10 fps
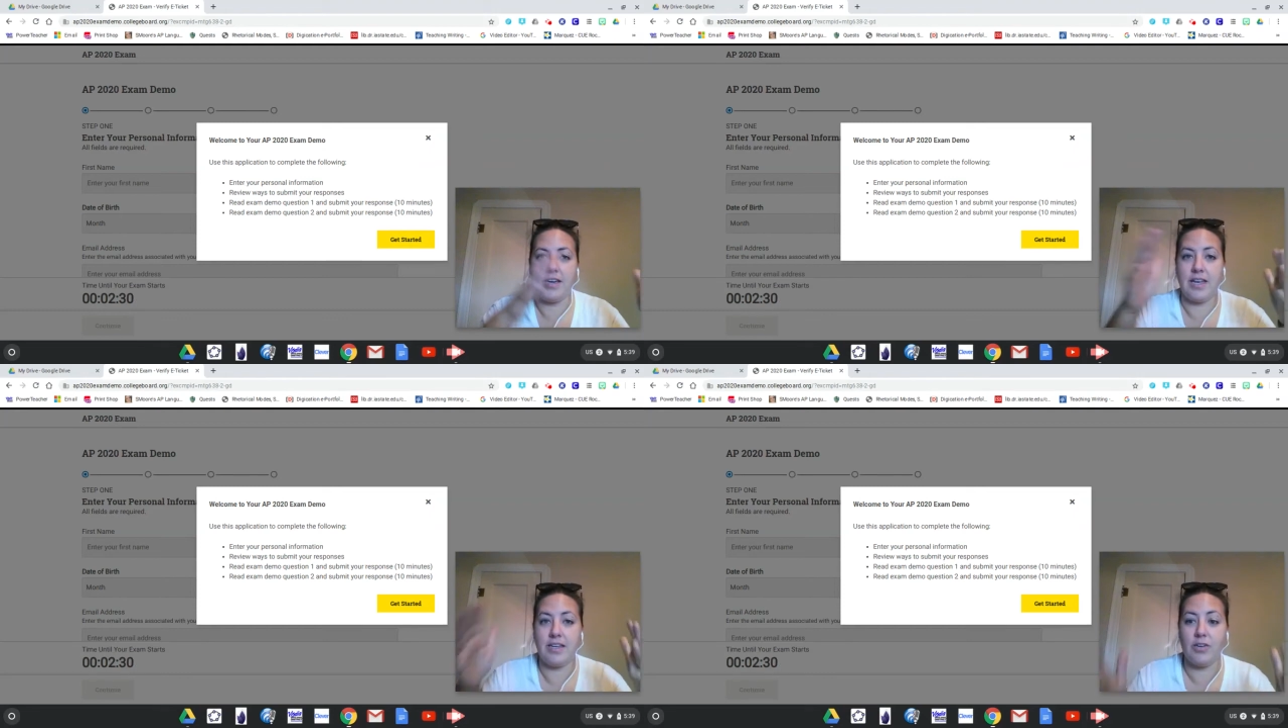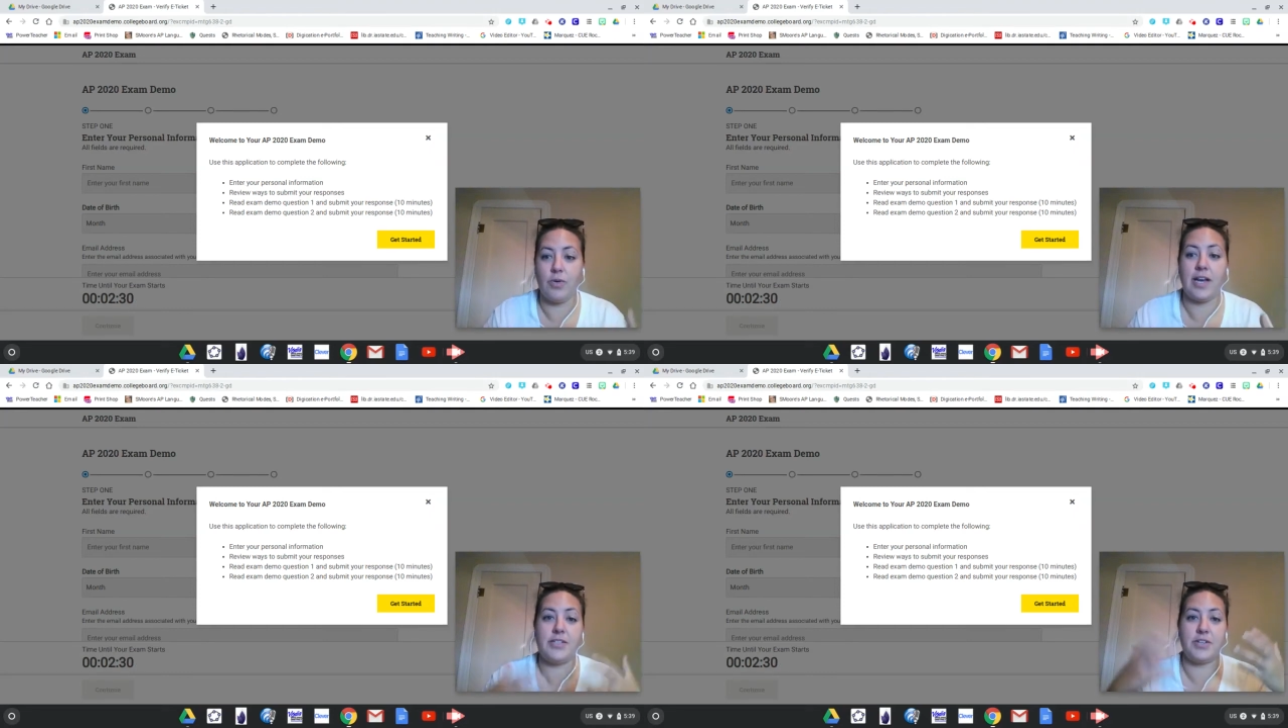and
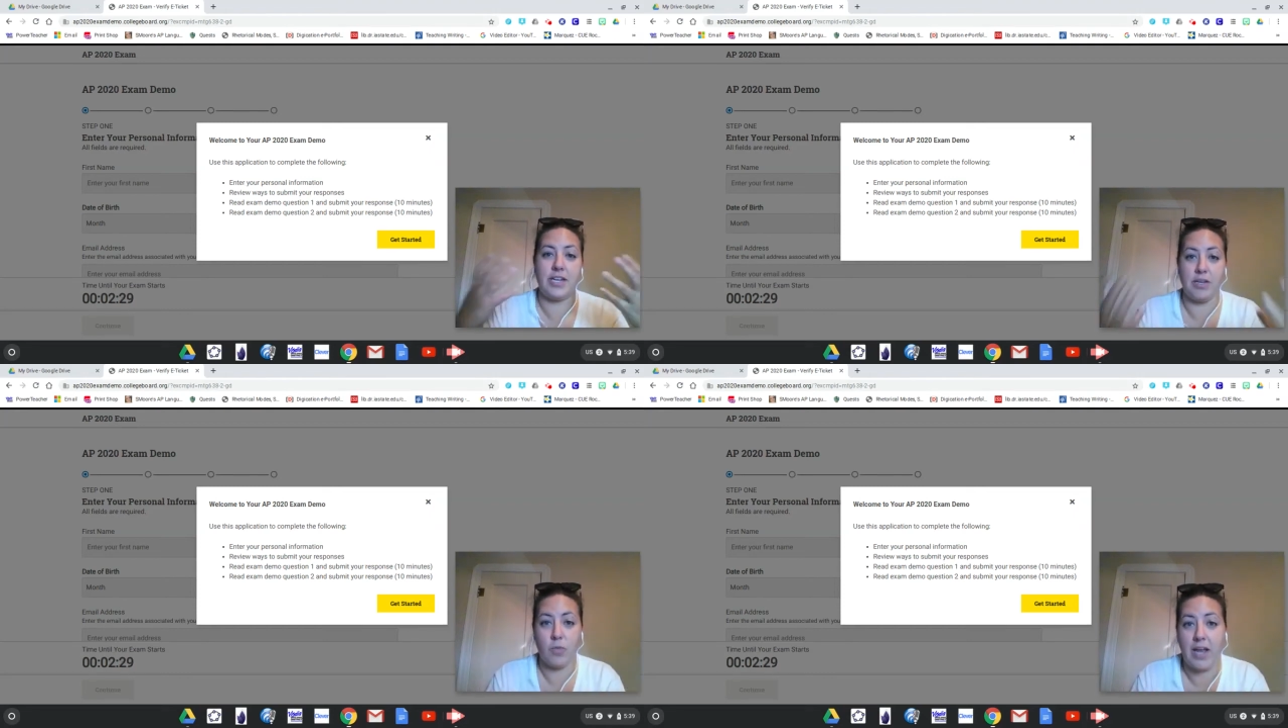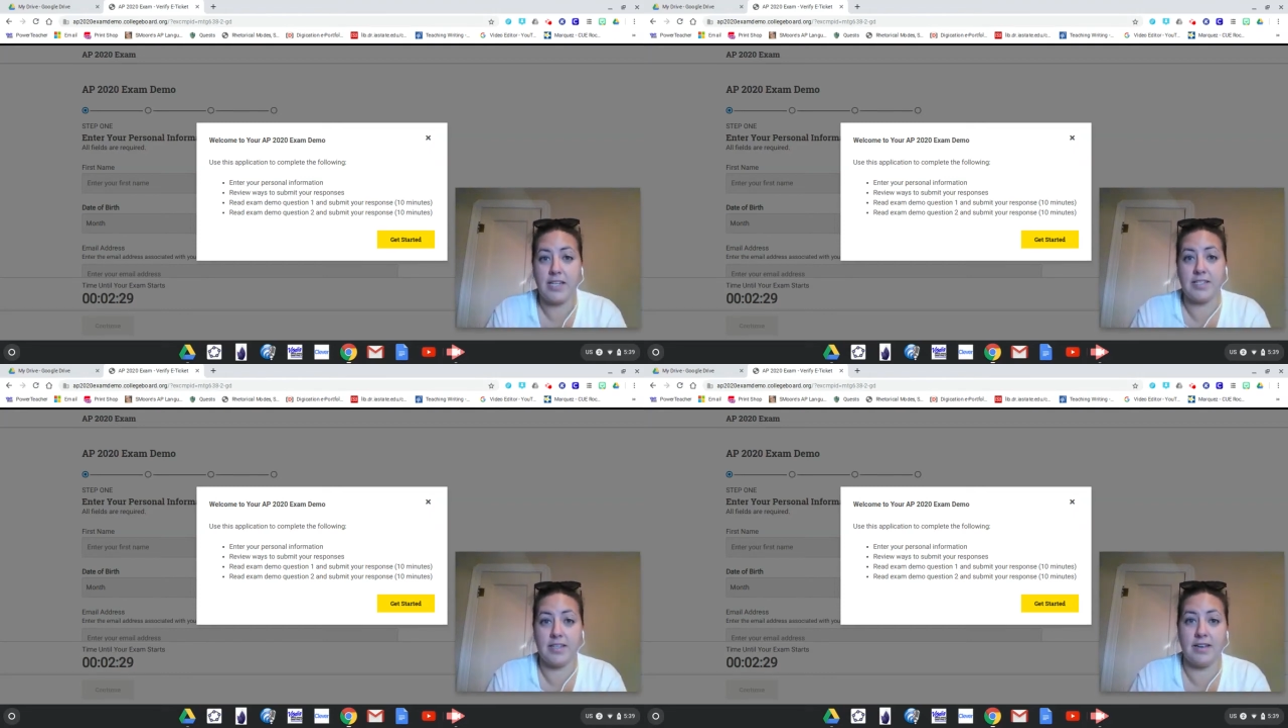you guys are getting
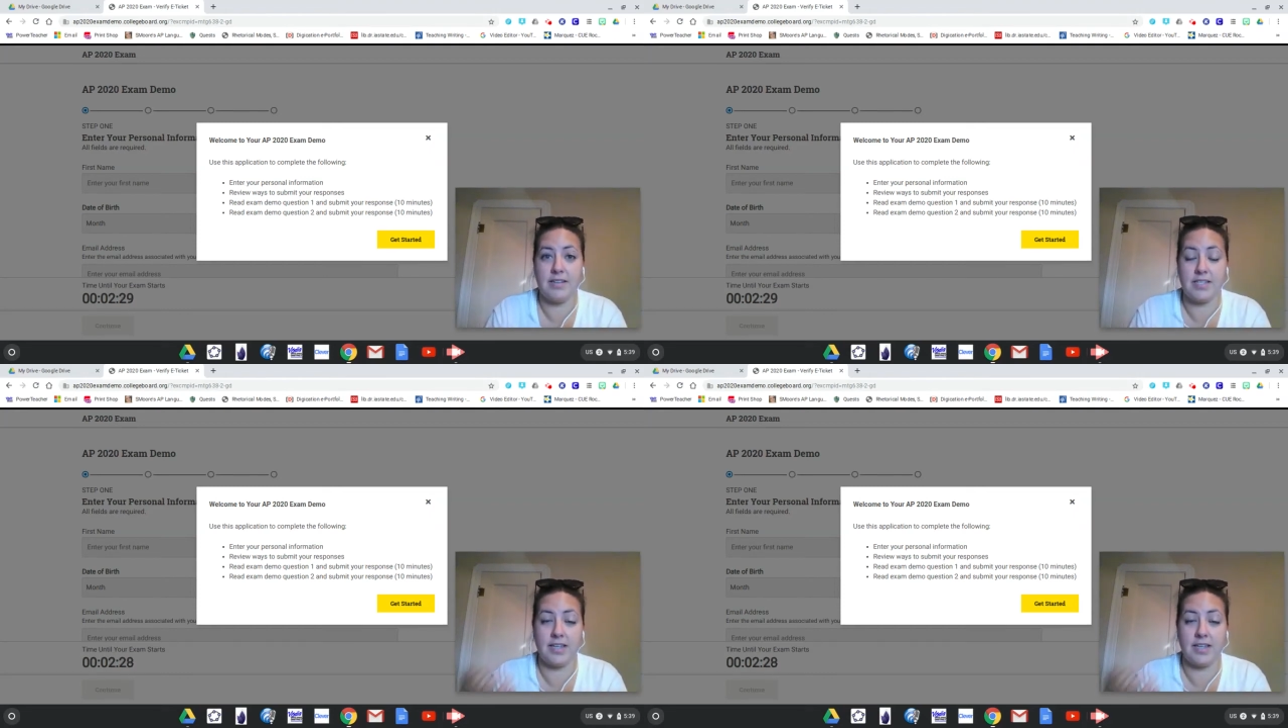ready to